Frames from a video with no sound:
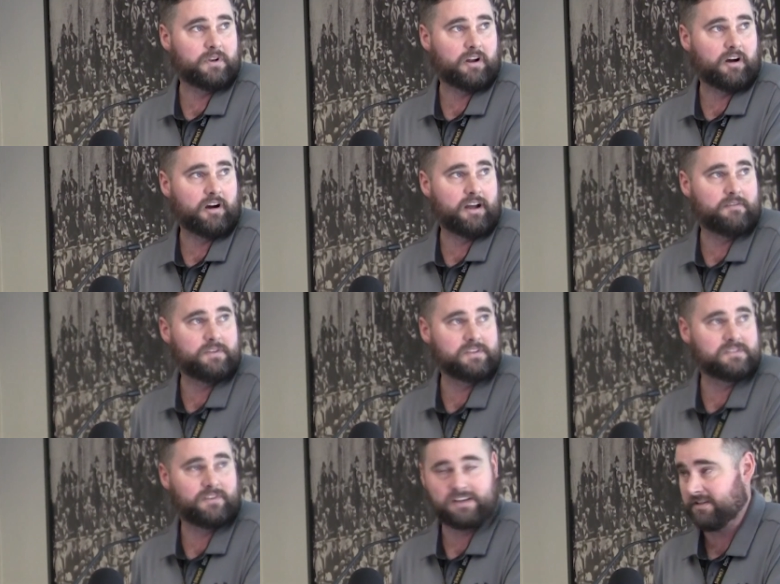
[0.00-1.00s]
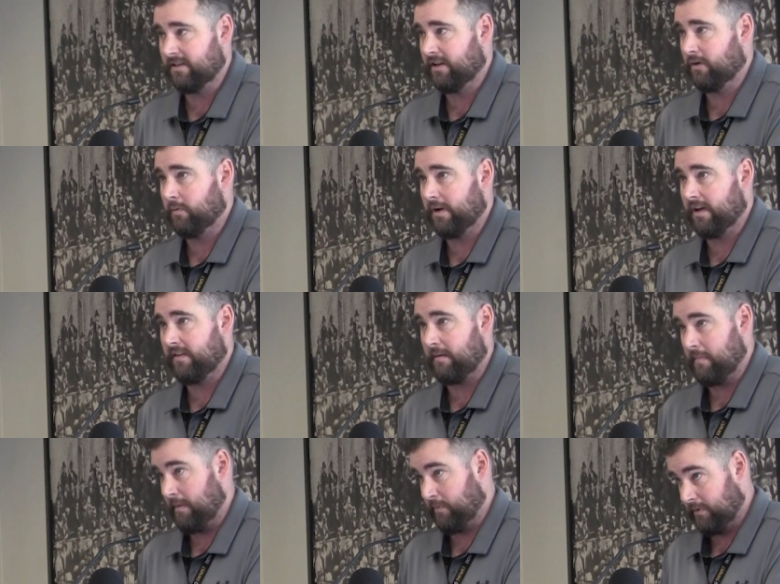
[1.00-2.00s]
you know high vis vest you're going to wear
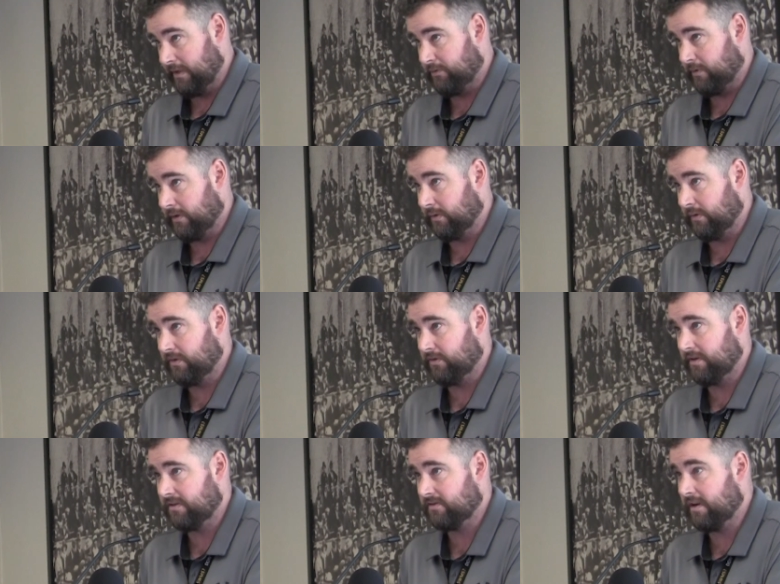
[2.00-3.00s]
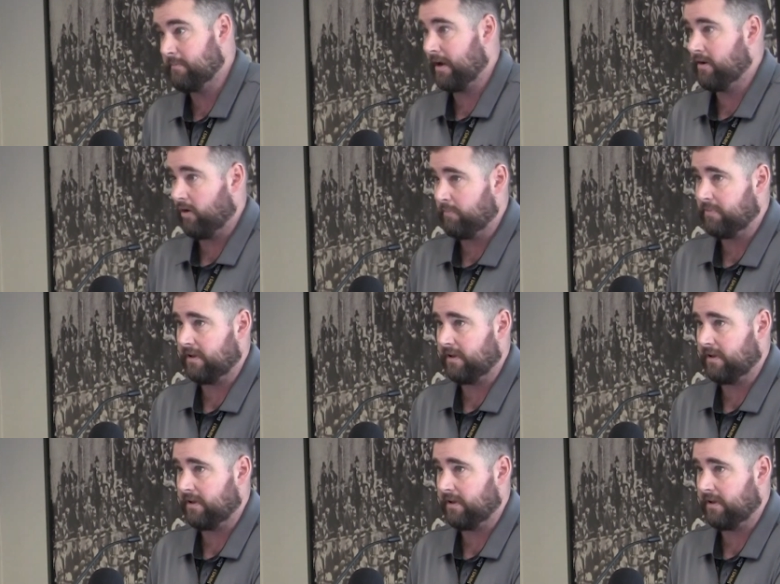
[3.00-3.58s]
that may be really critical in your industry it may not